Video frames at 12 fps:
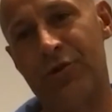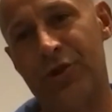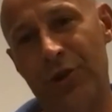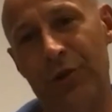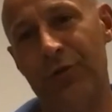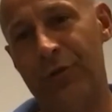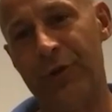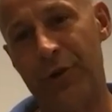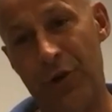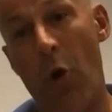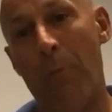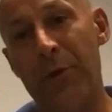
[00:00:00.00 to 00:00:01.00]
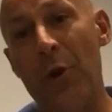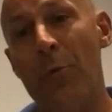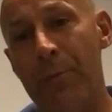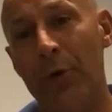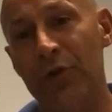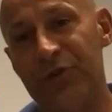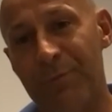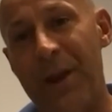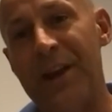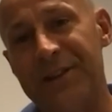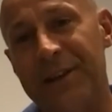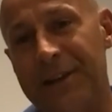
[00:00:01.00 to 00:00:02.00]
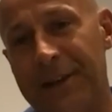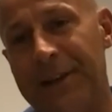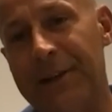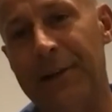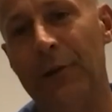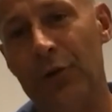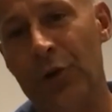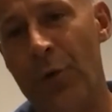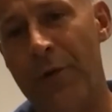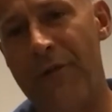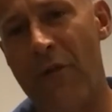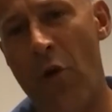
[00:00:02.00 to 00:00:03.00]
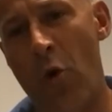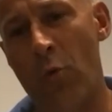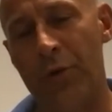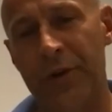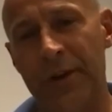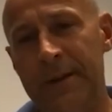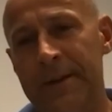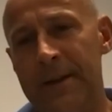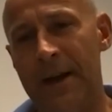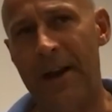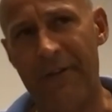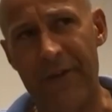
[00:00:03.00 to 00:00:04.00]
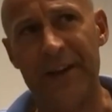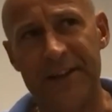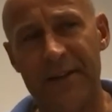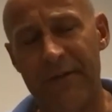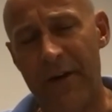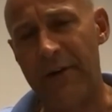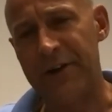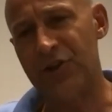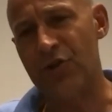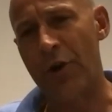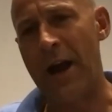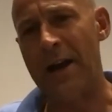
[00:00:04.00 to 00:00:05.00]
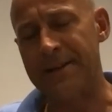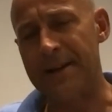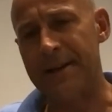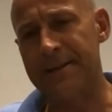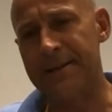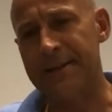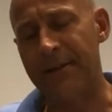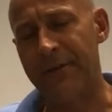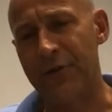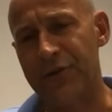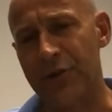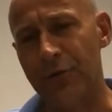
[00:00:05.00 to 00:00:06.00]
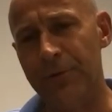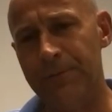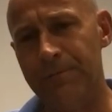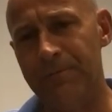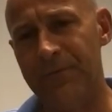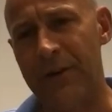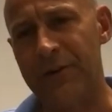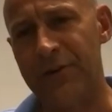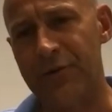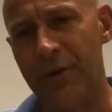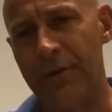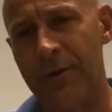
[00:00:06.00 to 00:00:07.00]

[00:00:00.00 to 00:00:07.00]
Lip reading: children and your pupils basically can look going forward. And I think it's a very strong identity for a school, very strong.